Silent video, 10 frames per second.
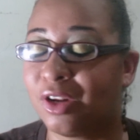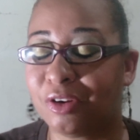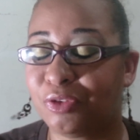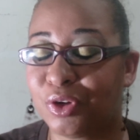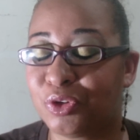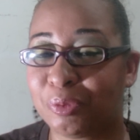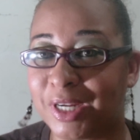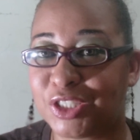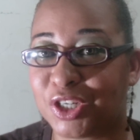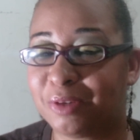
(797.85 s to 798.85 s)
none of you all know
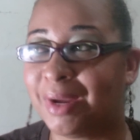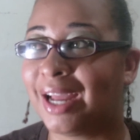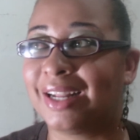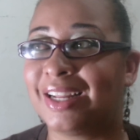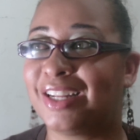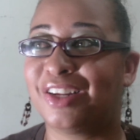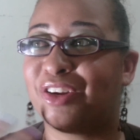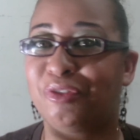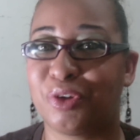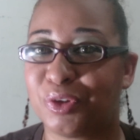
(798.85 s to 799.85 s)
my job and then
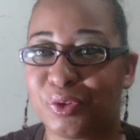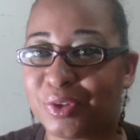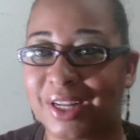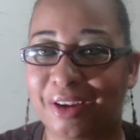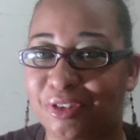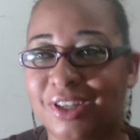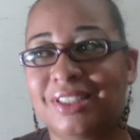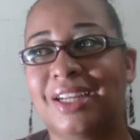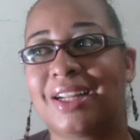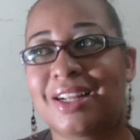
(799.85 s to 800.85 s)
none of you all know that I
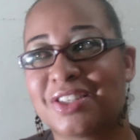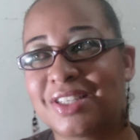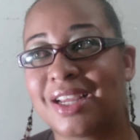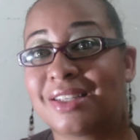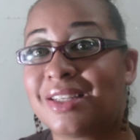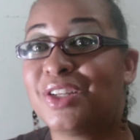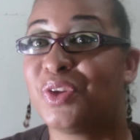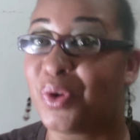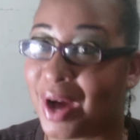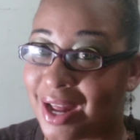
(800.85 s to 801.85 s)
volunteer at Cancer Society No